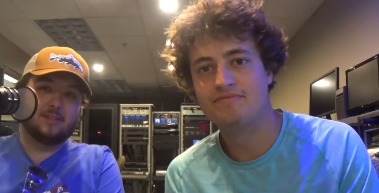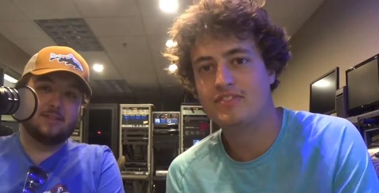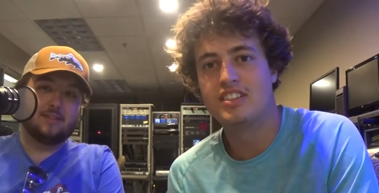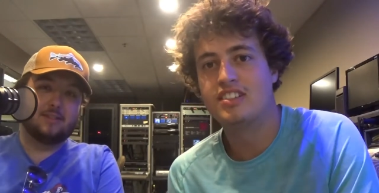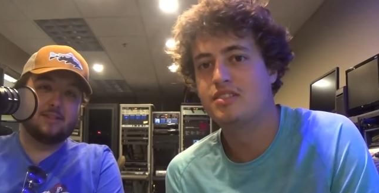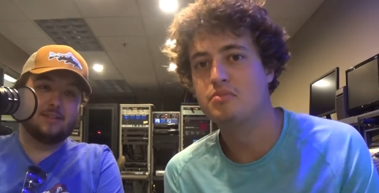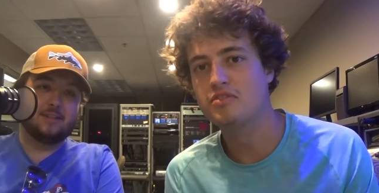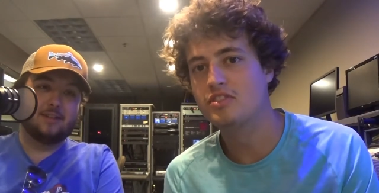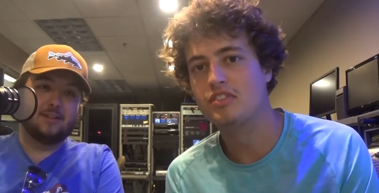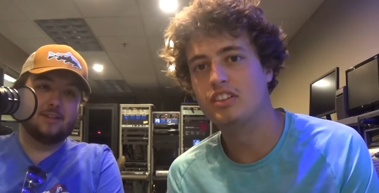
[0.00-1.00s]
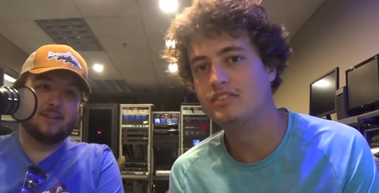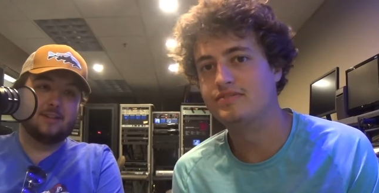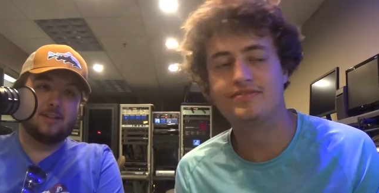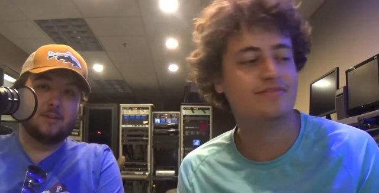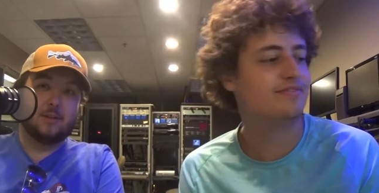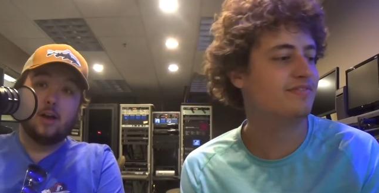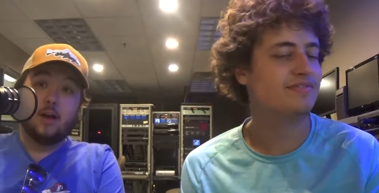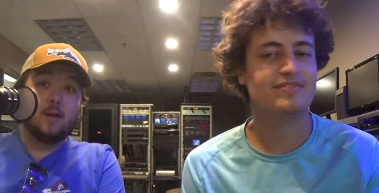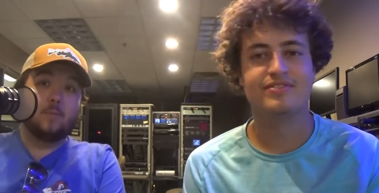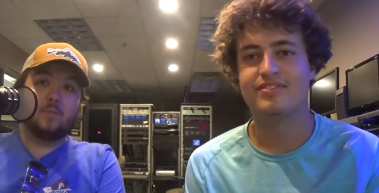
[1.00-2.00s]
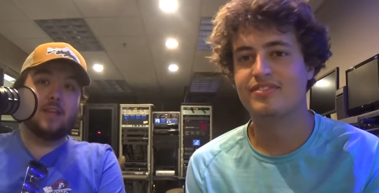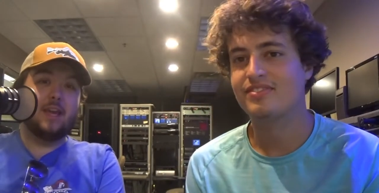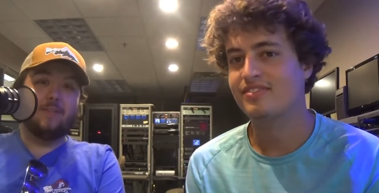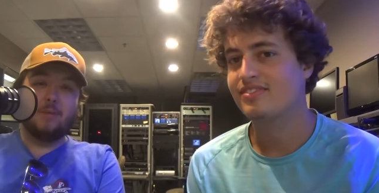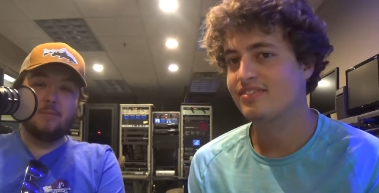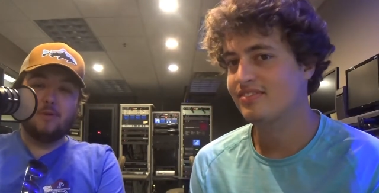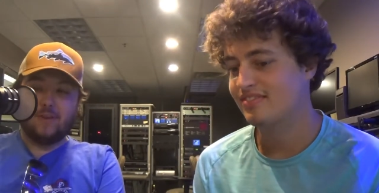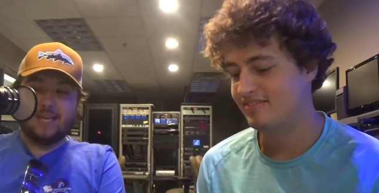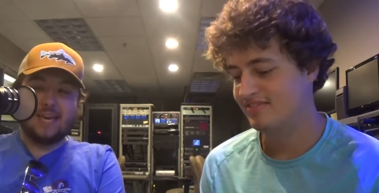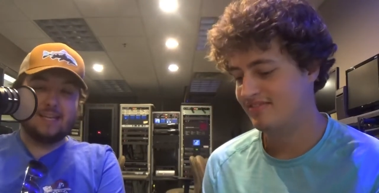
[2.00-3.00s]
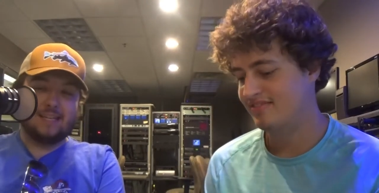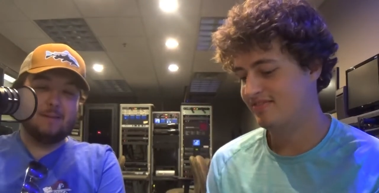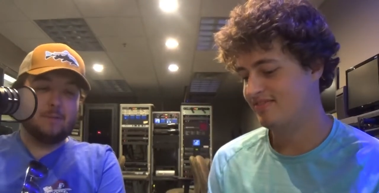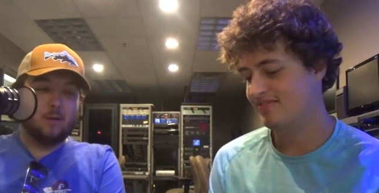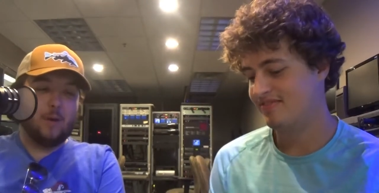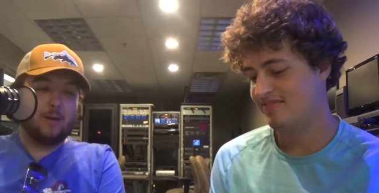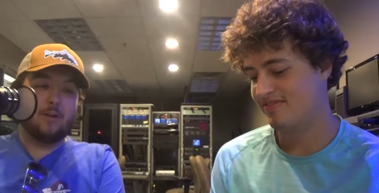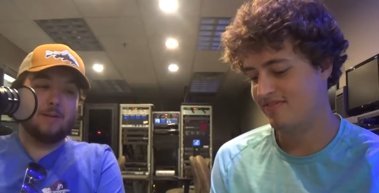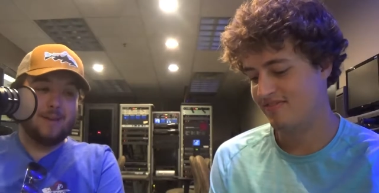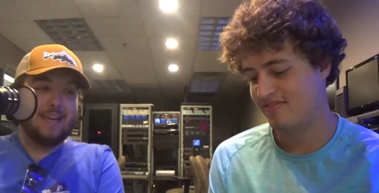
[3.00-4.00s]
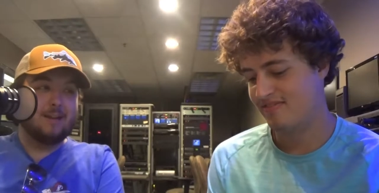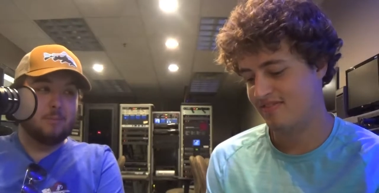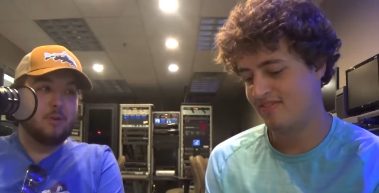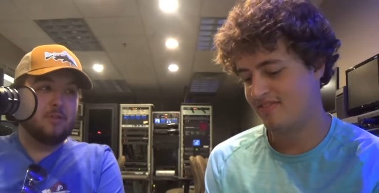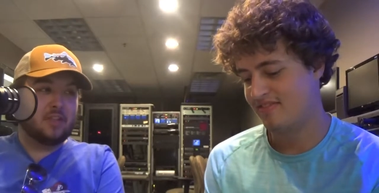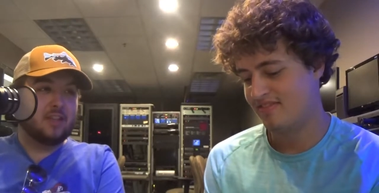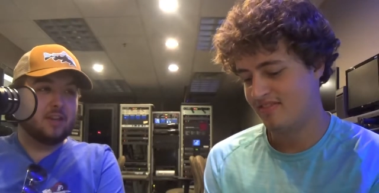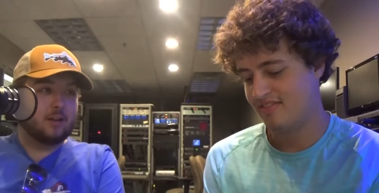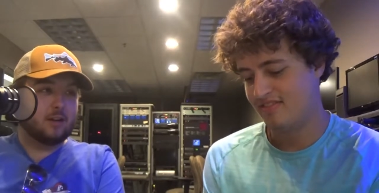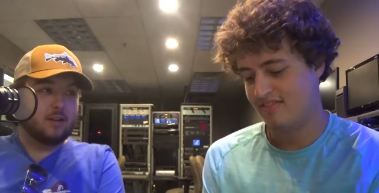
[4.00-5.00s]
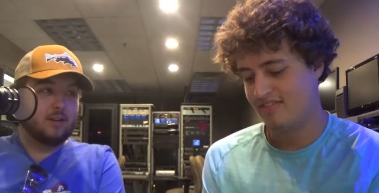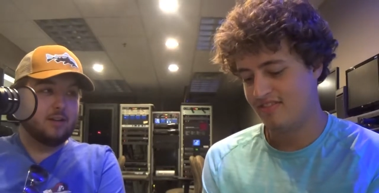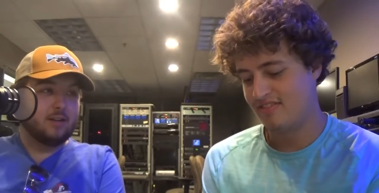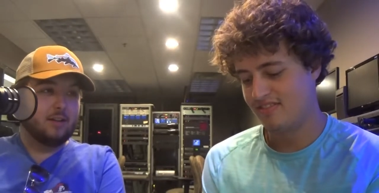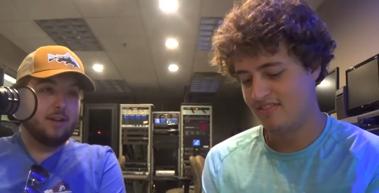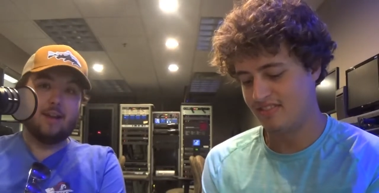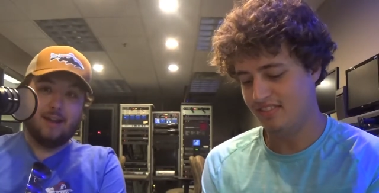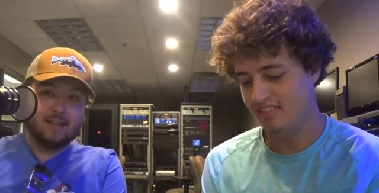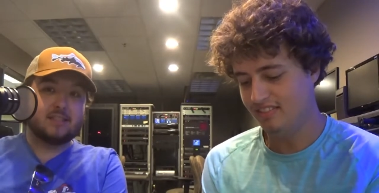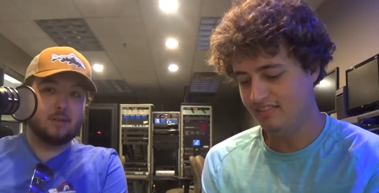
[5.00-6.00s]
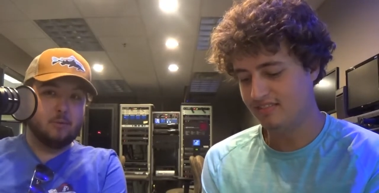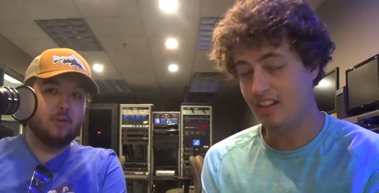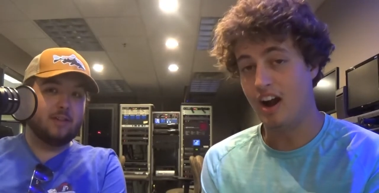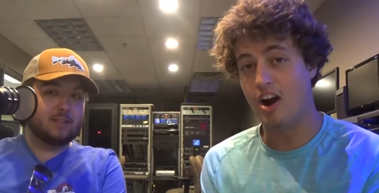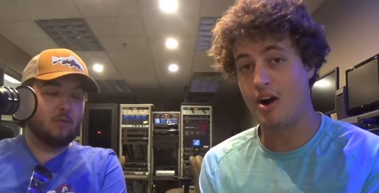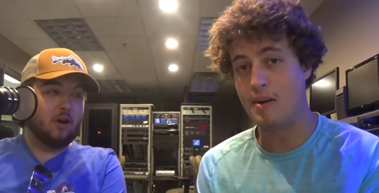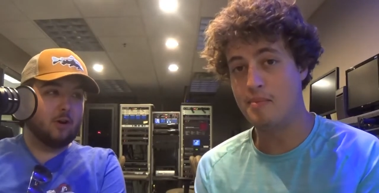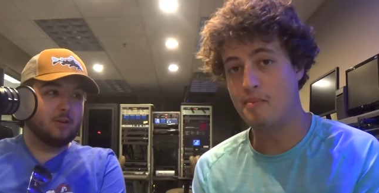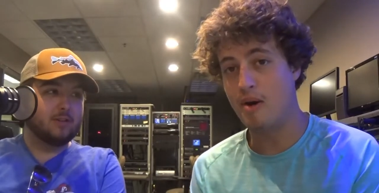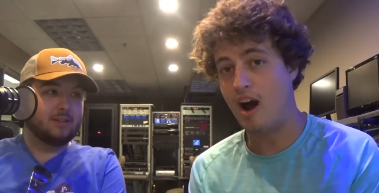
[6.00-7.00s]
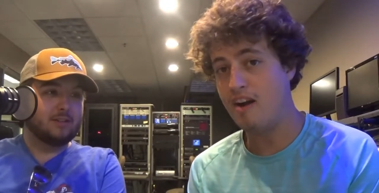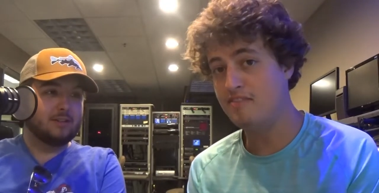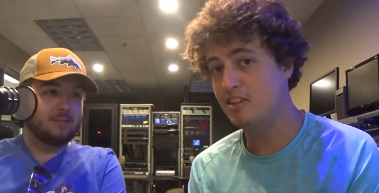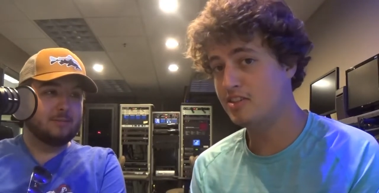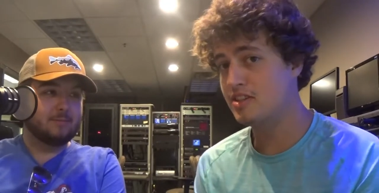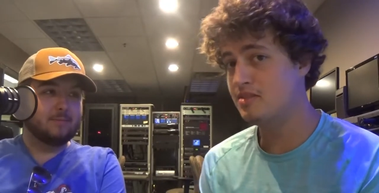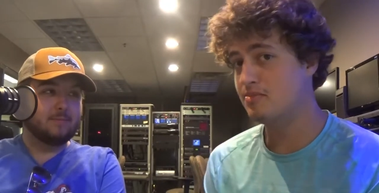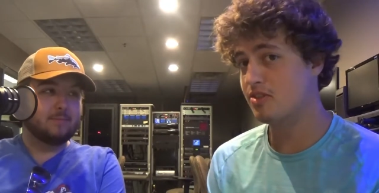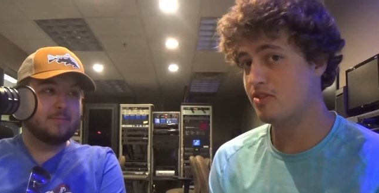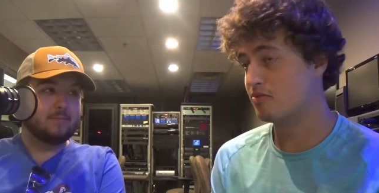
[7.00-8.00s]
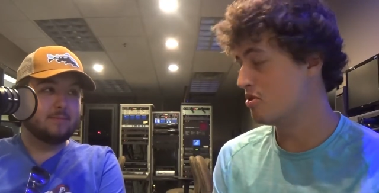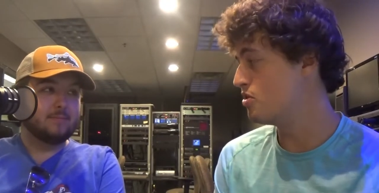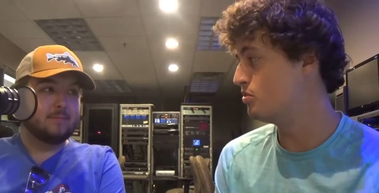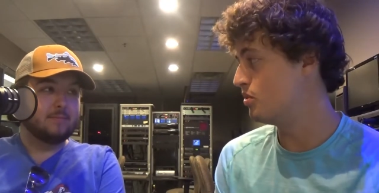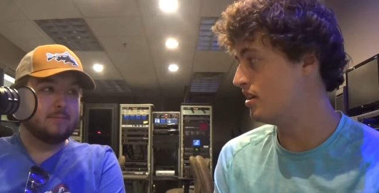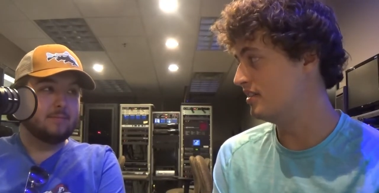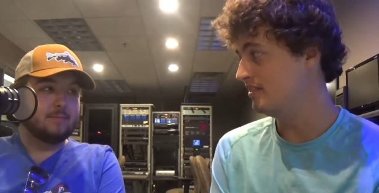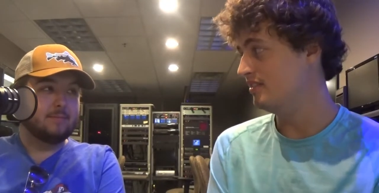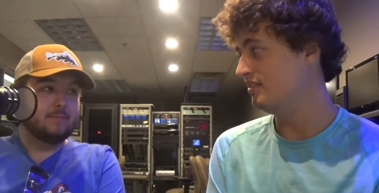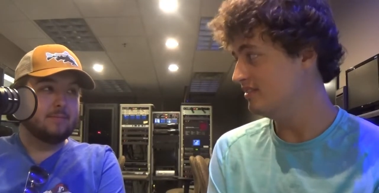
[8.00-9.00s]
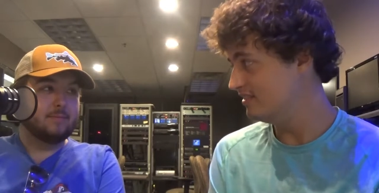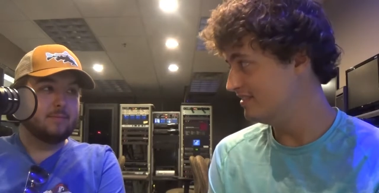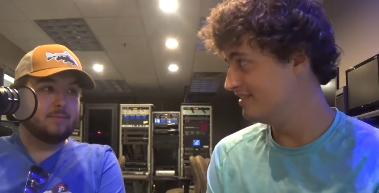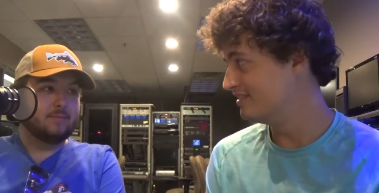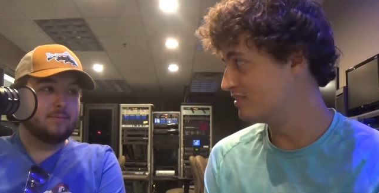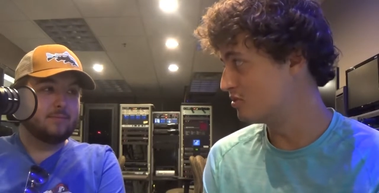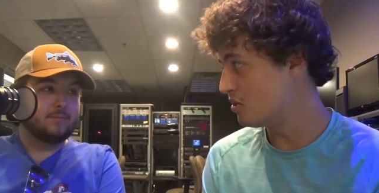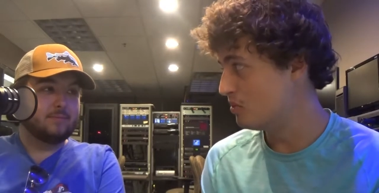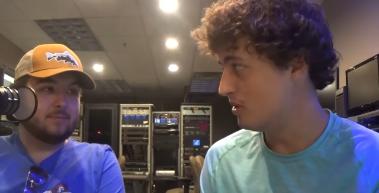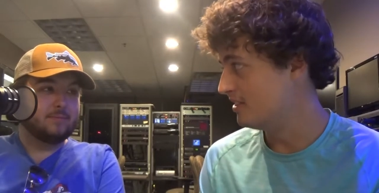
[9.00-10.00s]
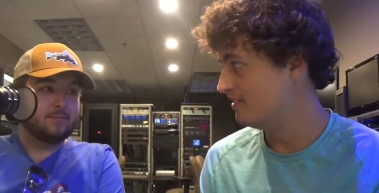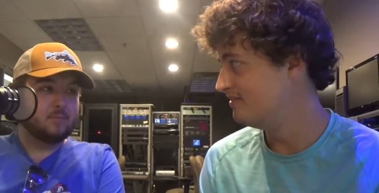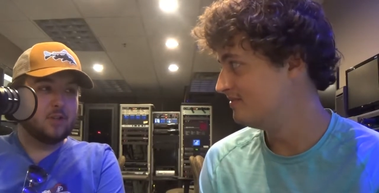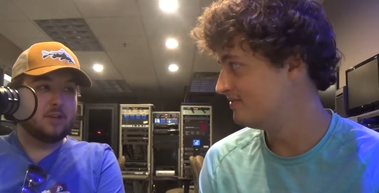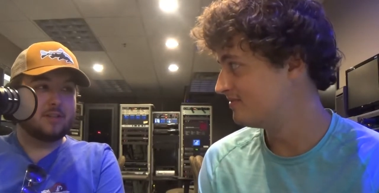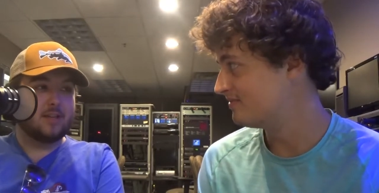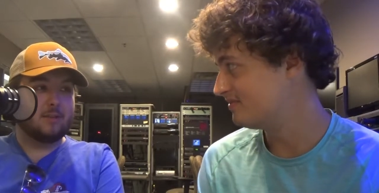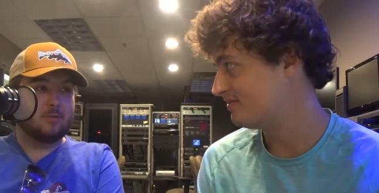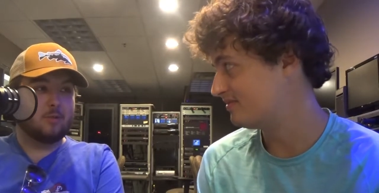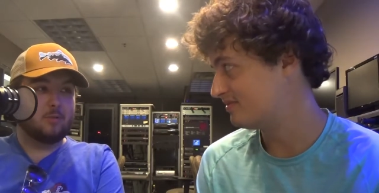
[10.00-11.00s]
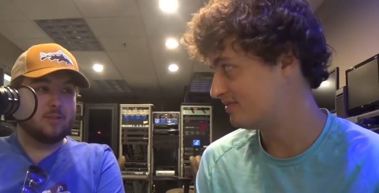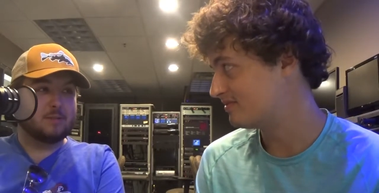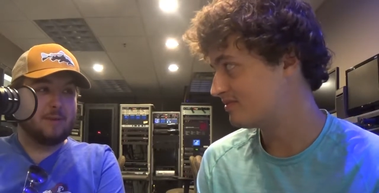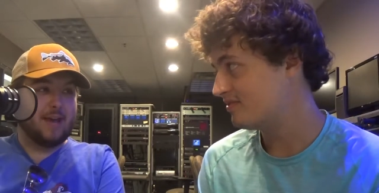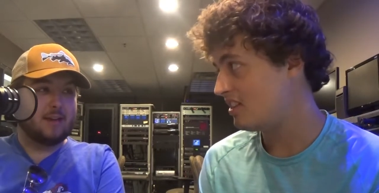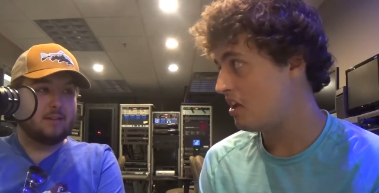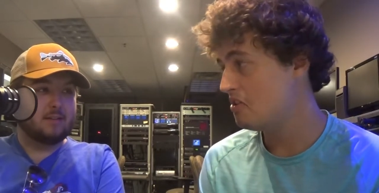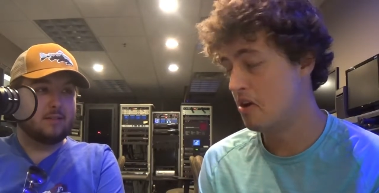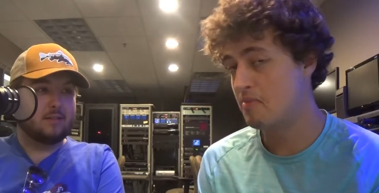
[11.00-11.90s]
Speaker 1: says it's the movie's fault. If a movie can't keep me awake when I'm in a movie theater, it's the
Speaker 2: movie's fault. I fell asleep during Rogue One.
Speaker 1: Rogue One. So you're saying Rogue One is bad? No, I'm